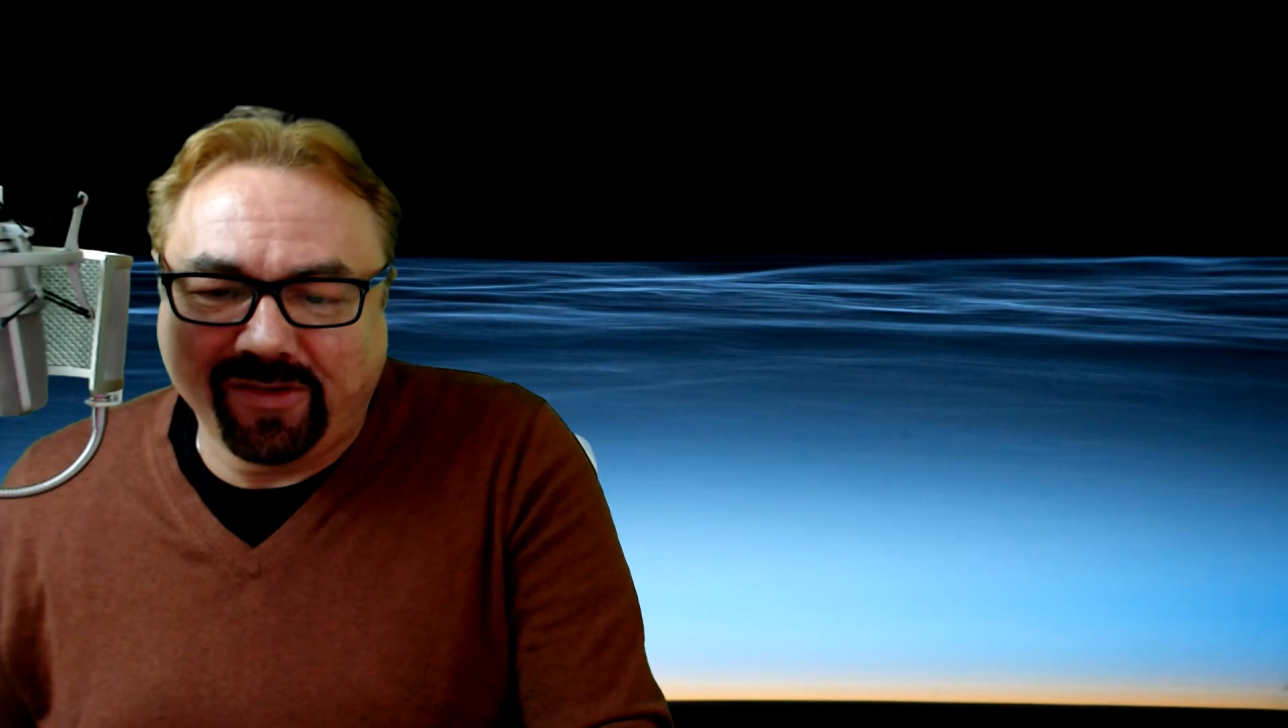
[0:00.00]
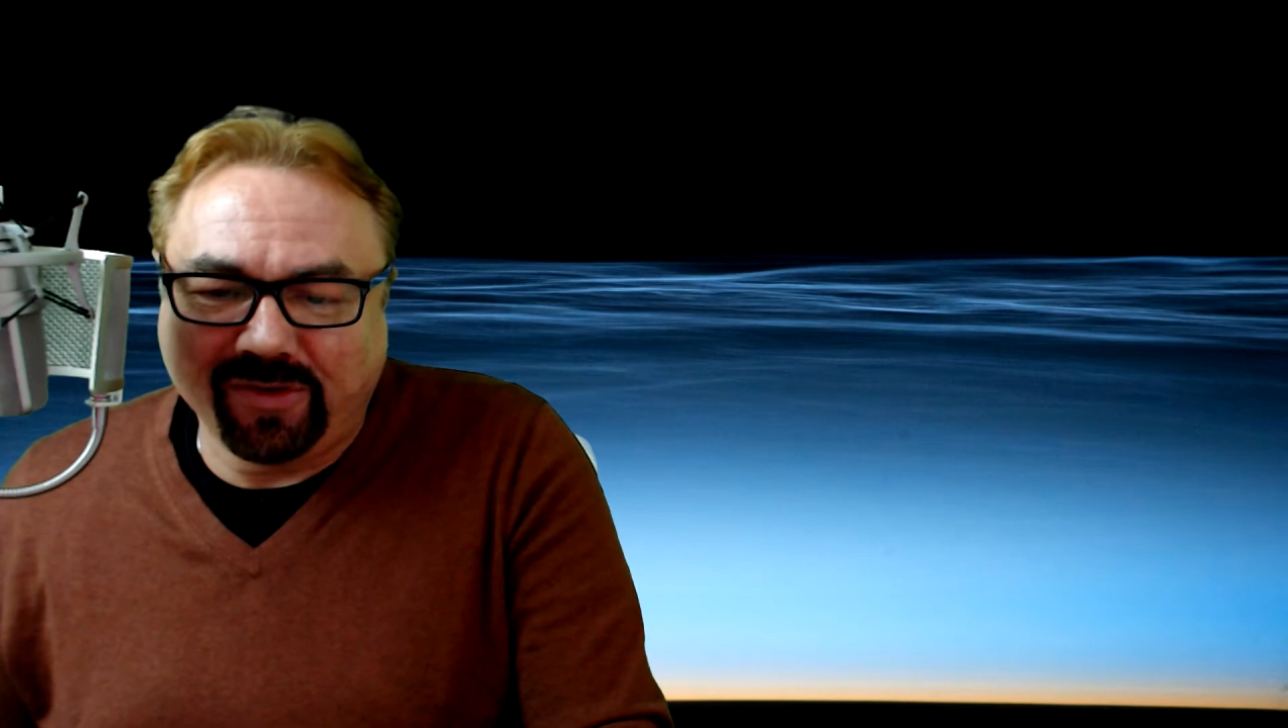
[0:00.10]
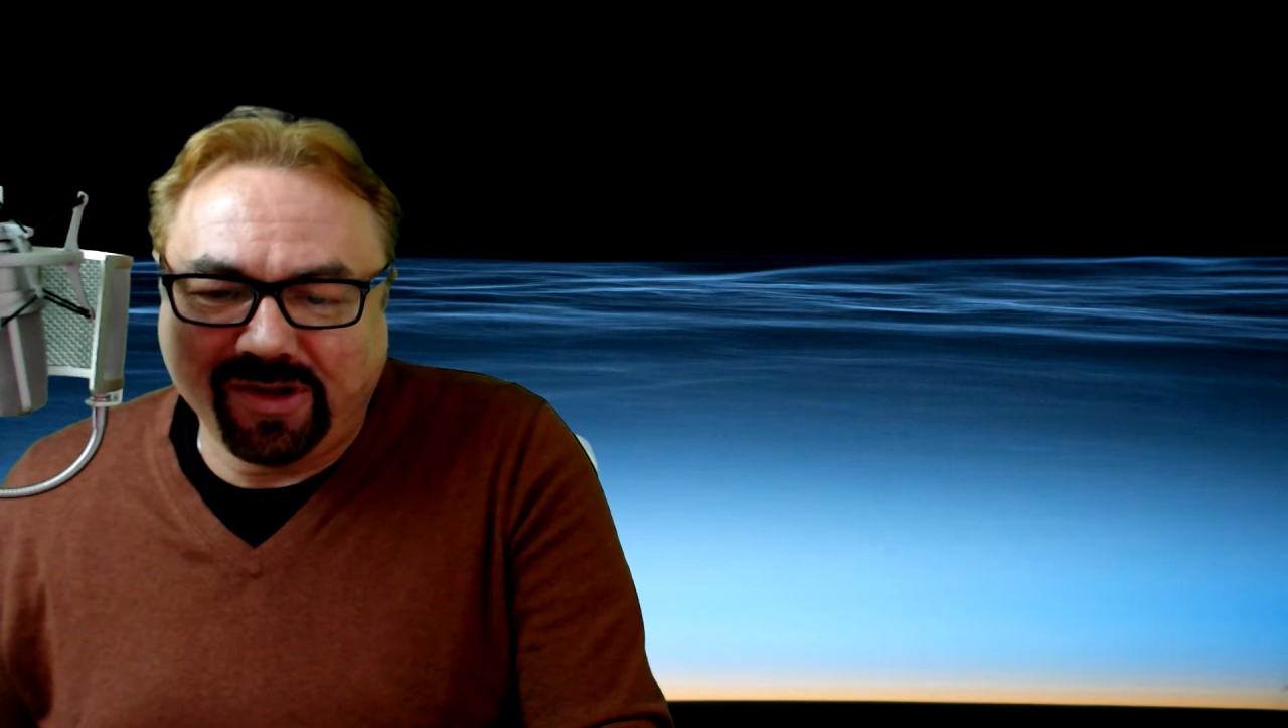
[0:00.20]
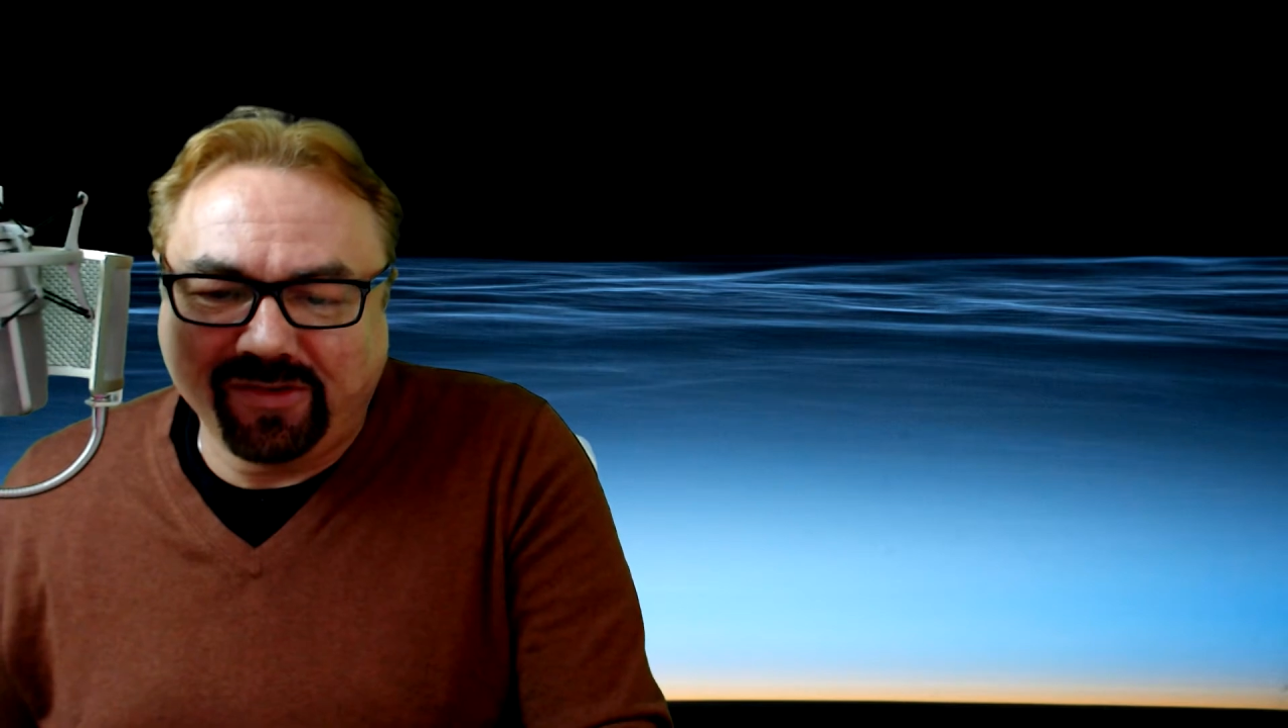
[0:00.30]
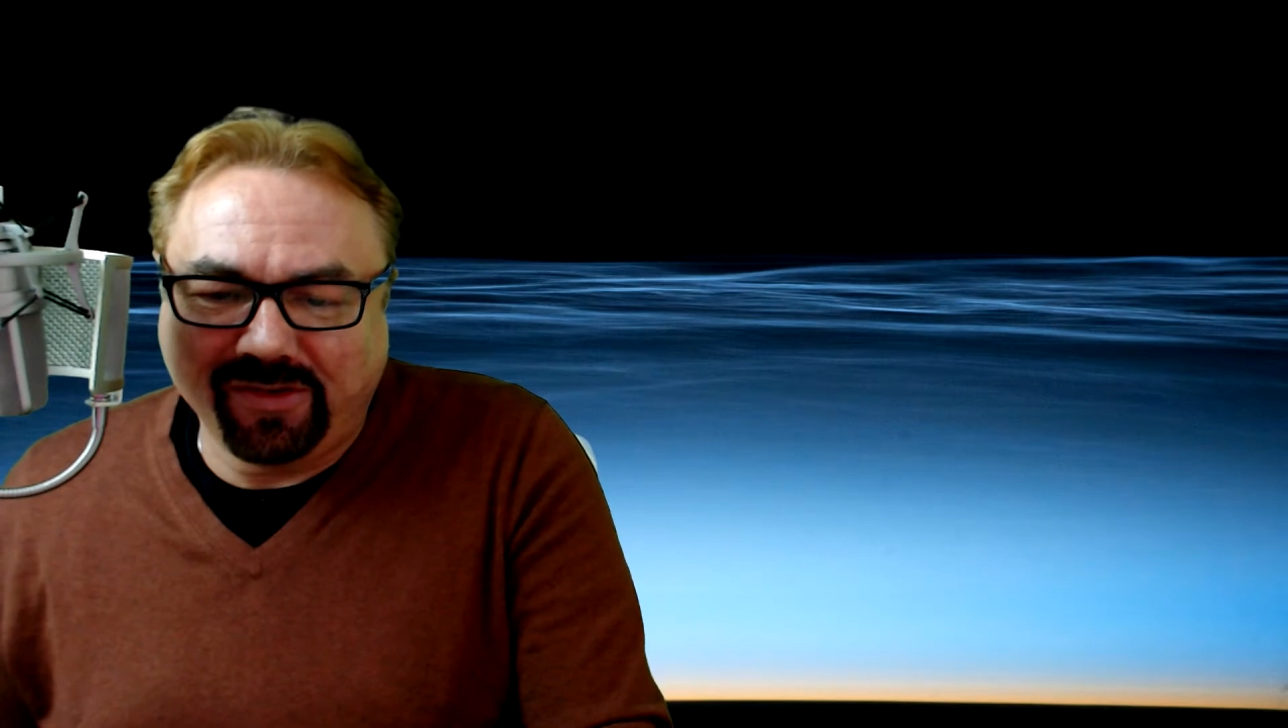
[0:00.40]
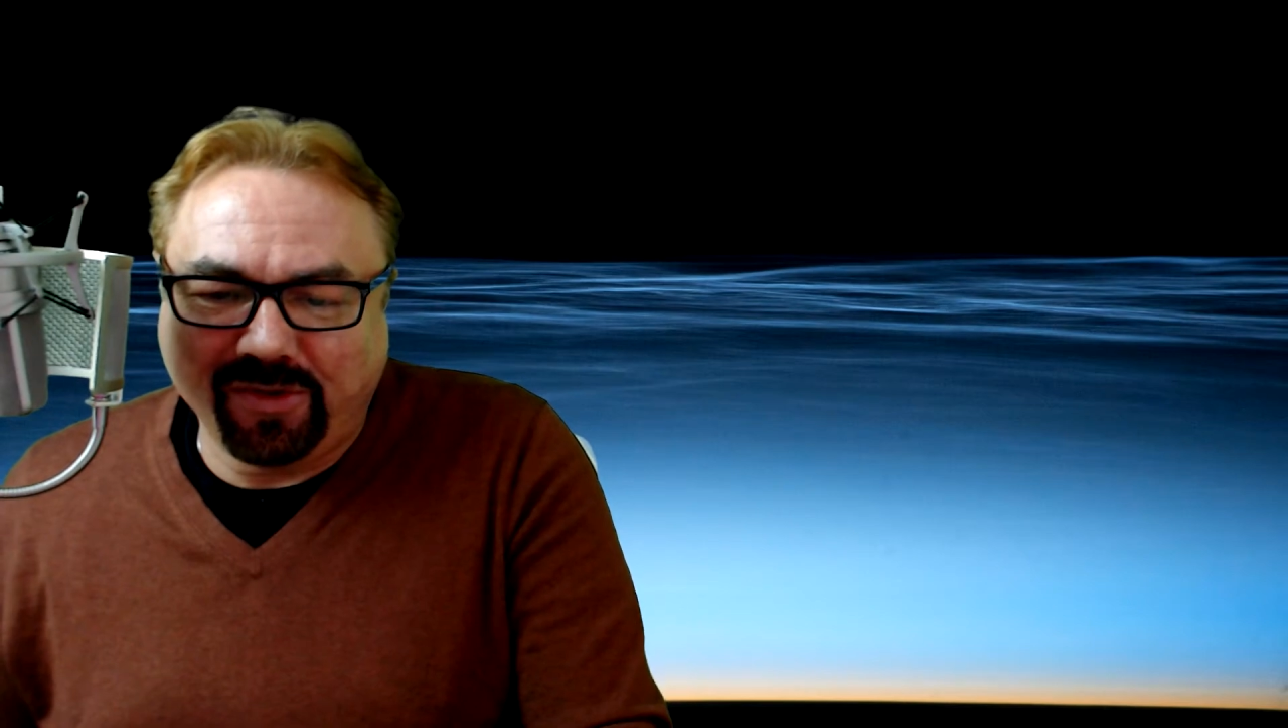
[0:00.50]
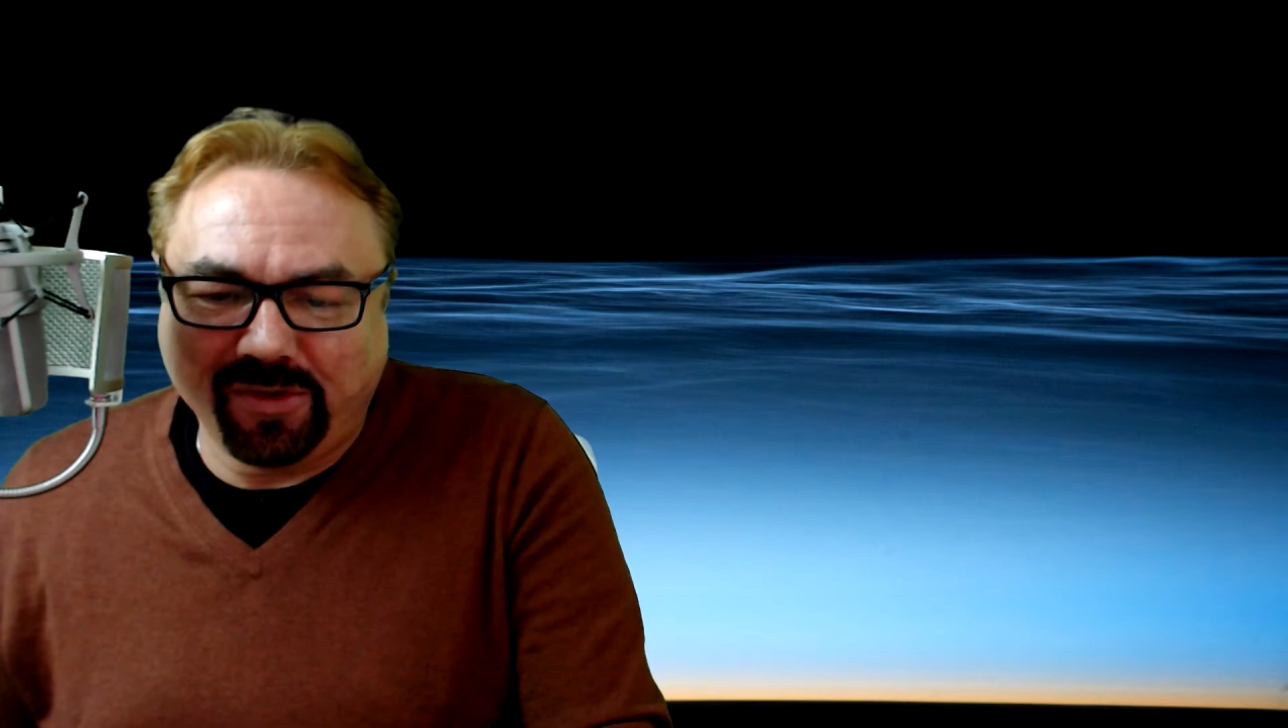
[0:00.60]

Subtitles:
so let's go